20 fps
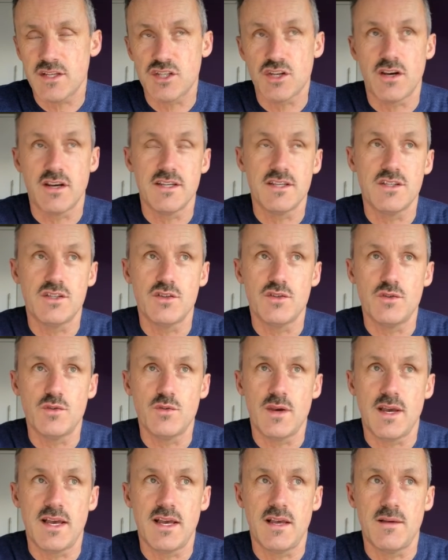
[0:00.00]
I do
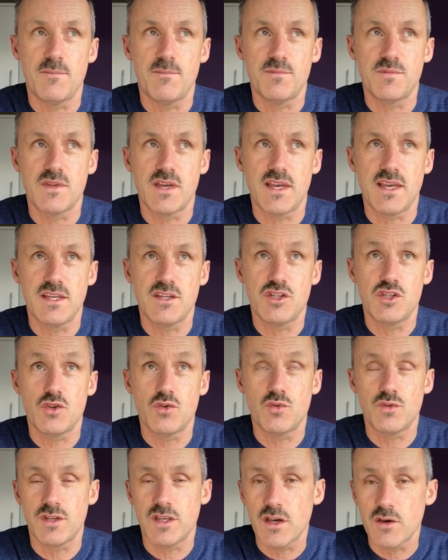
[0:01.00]
a
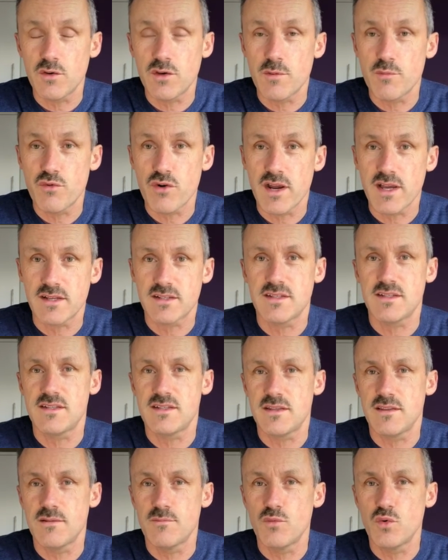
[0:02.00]
short yoga practice in
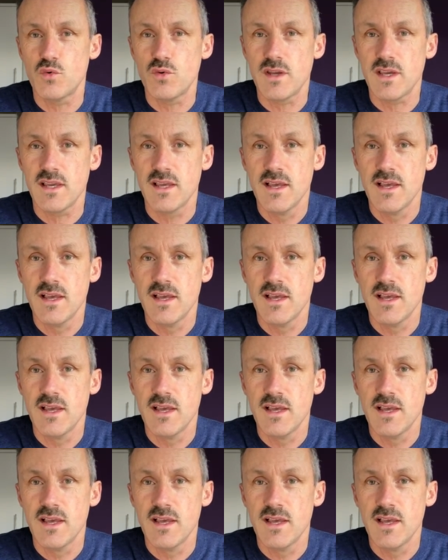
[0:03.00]
the morning